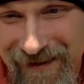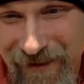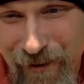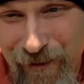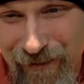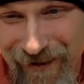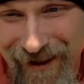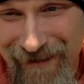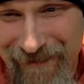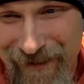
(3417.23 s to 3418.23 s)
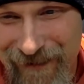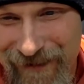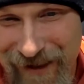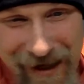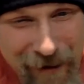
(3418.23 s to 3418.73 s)
Ooh, drinking
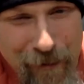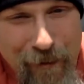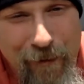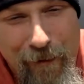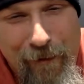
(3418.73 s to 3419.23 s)
moonshine. Ooh.